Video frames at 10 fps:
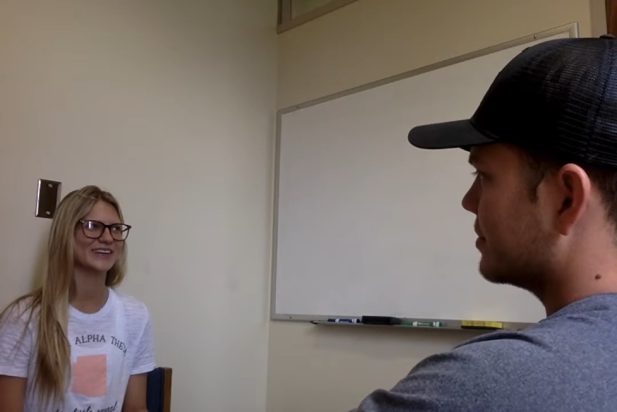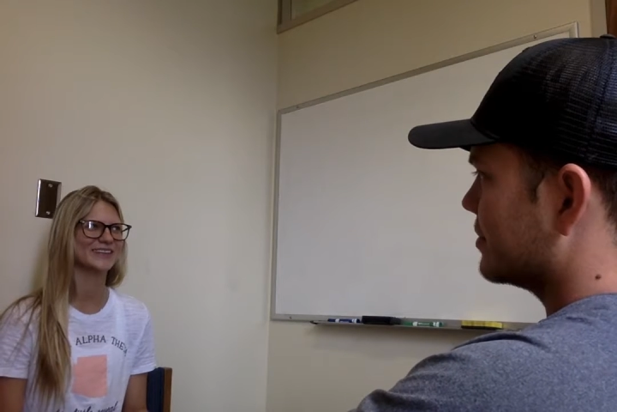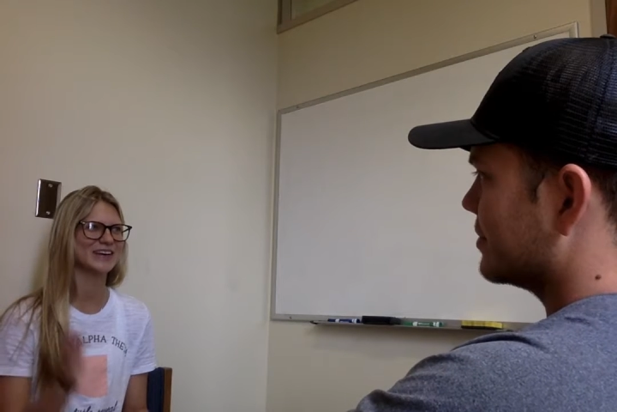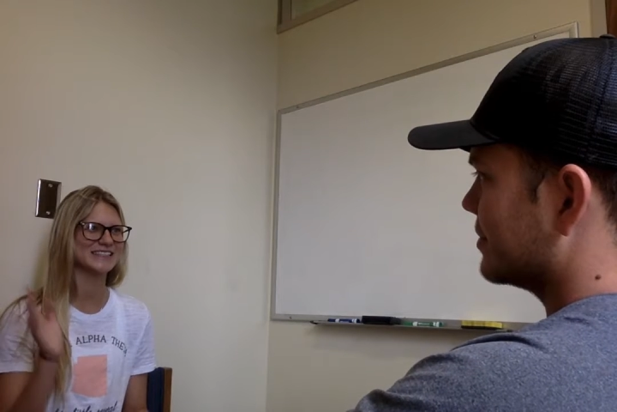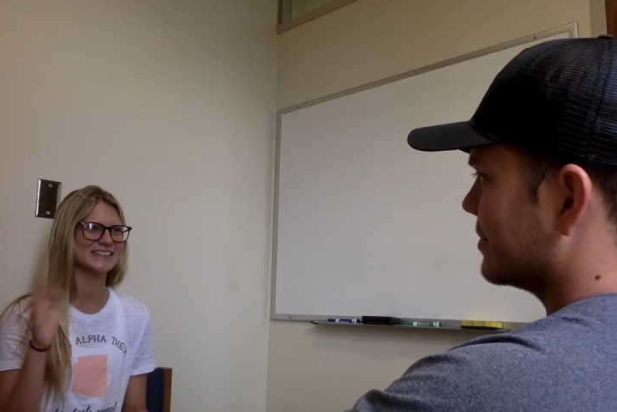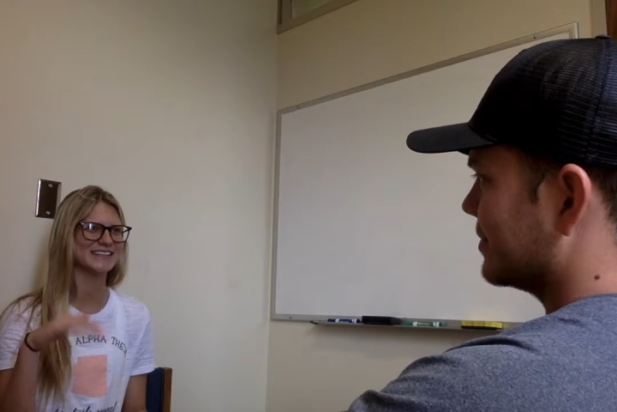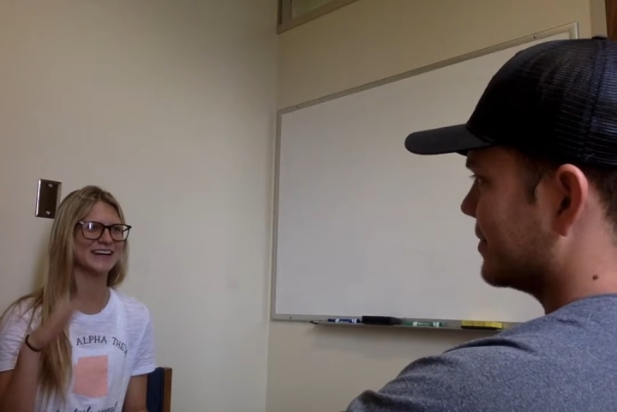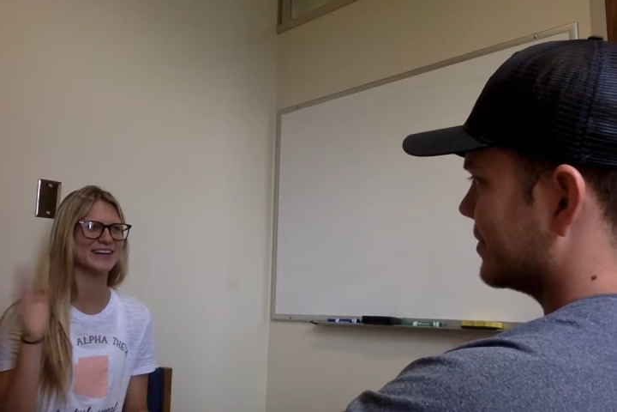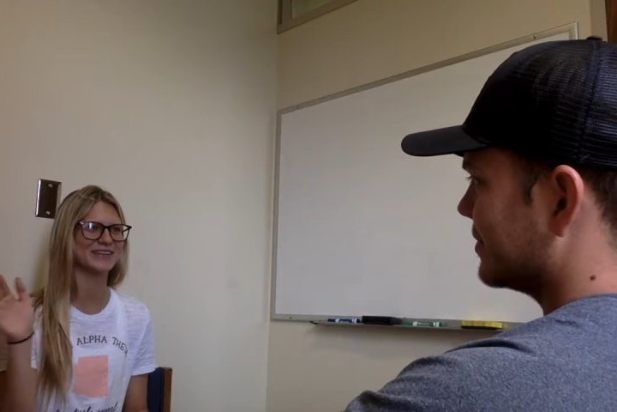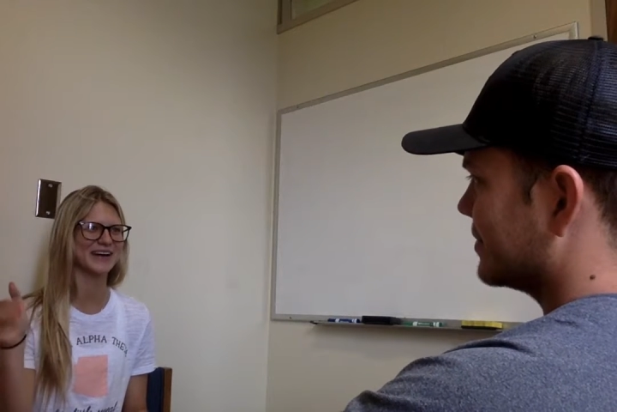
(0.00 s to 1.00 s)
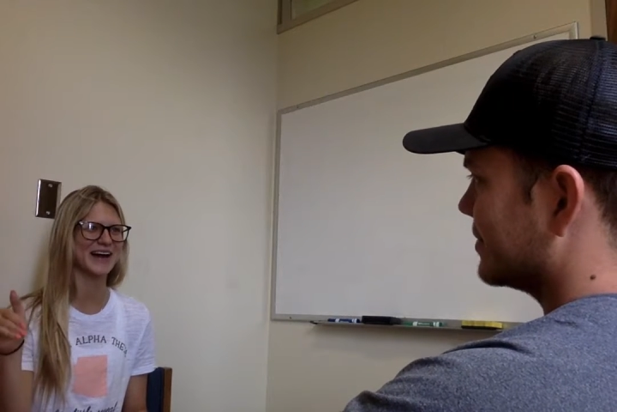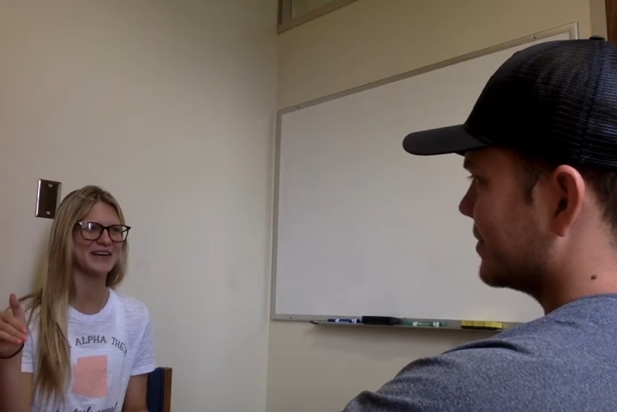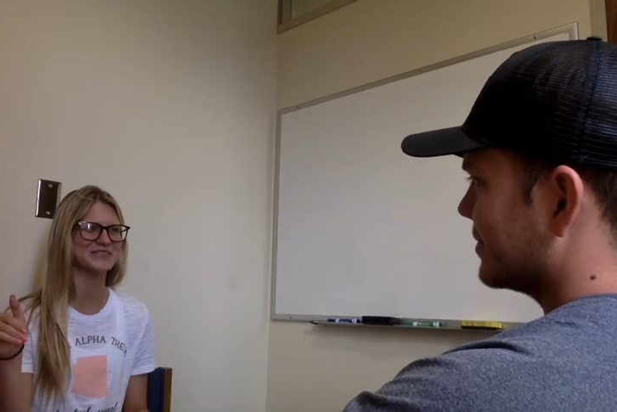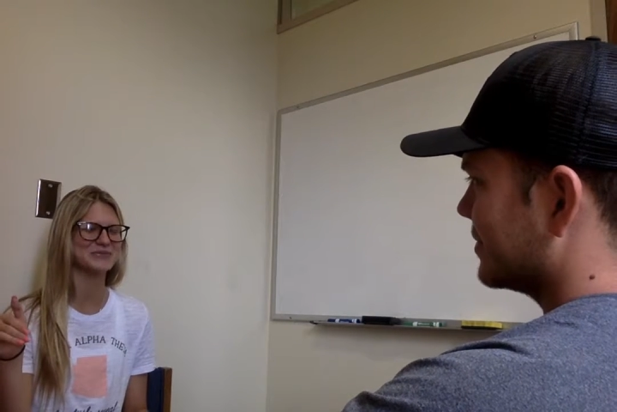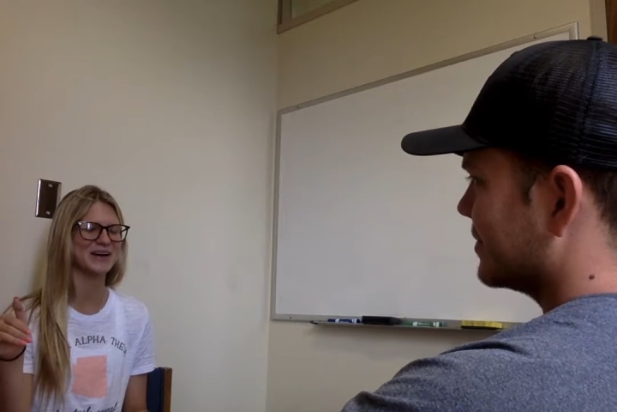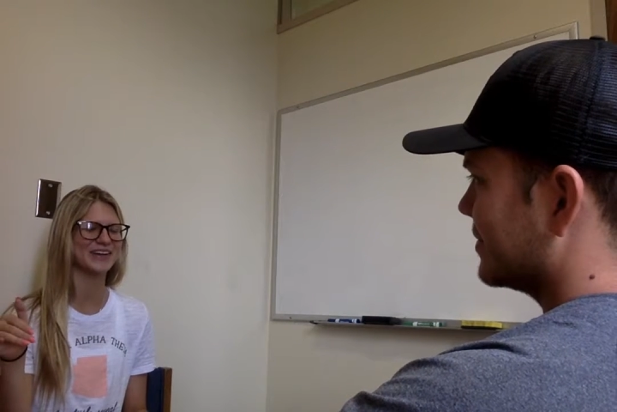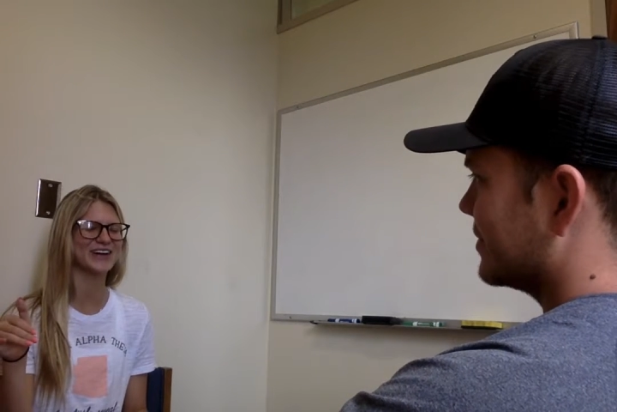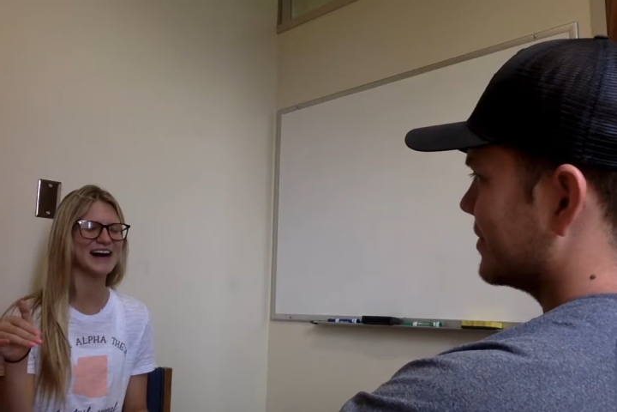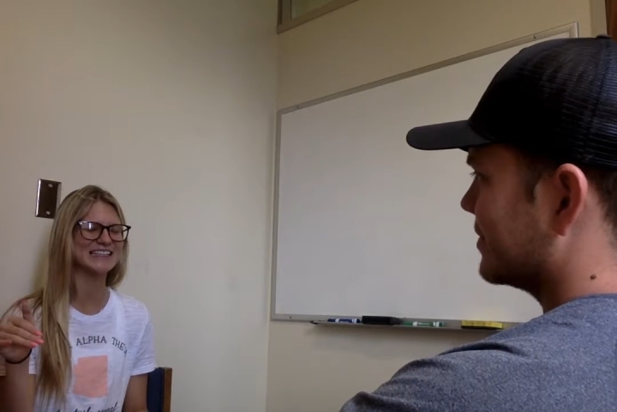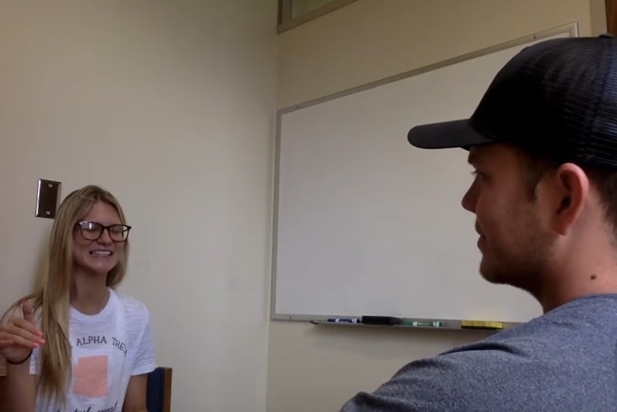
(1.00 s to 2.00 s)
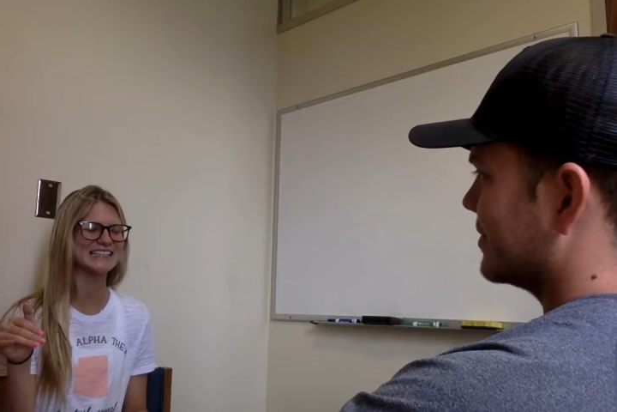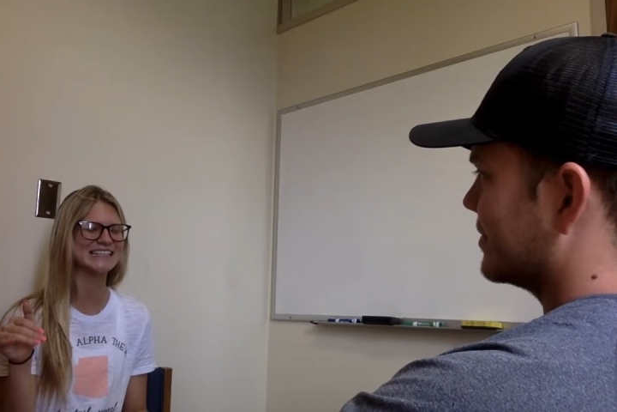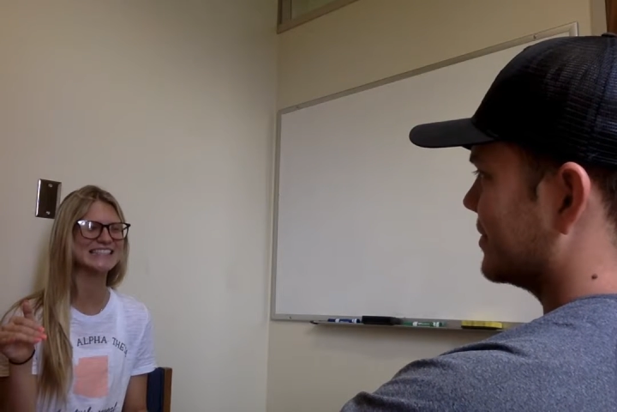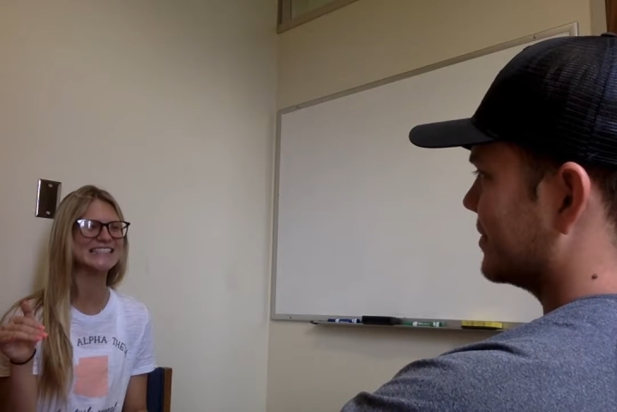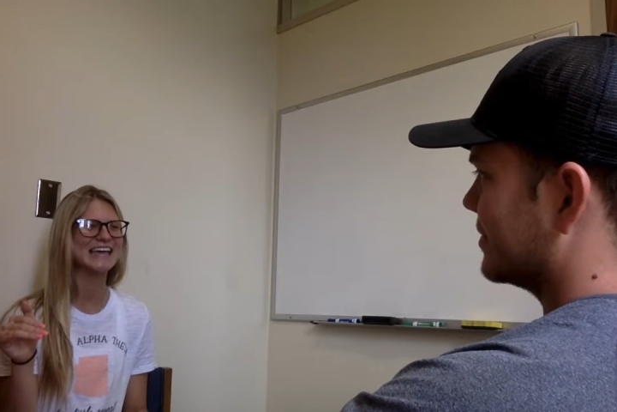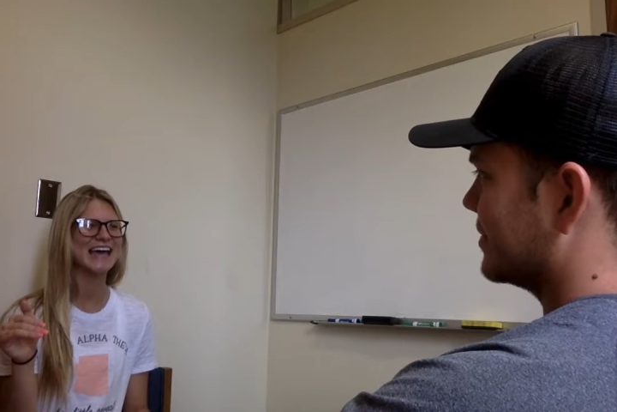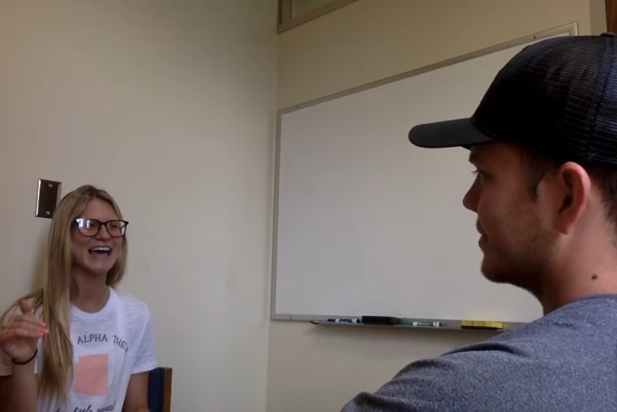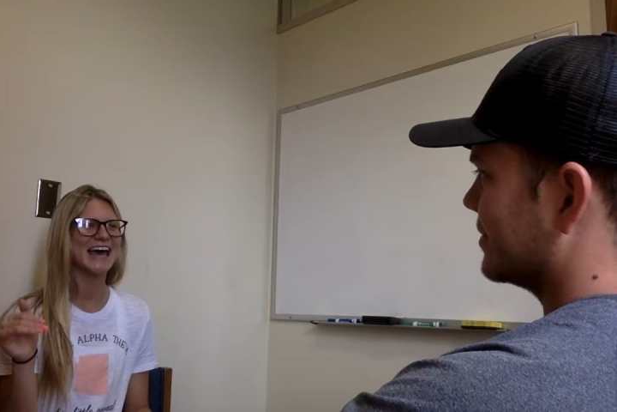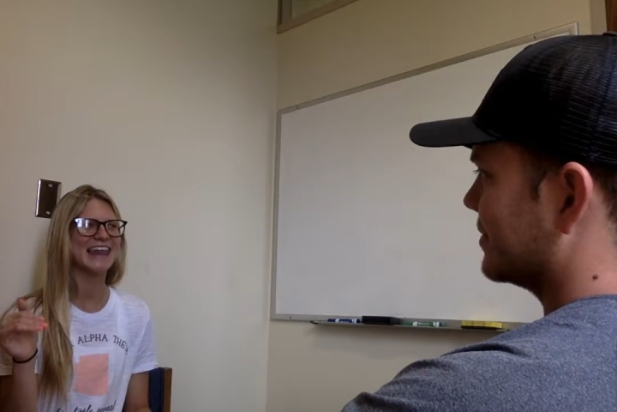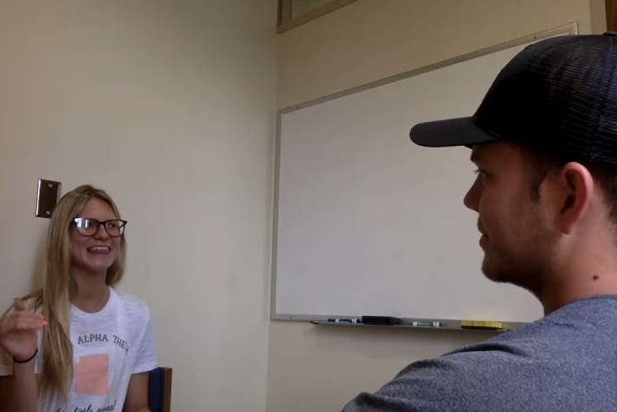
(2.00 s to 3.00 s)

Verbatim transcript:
Speaker 1: my studying right after my classes. And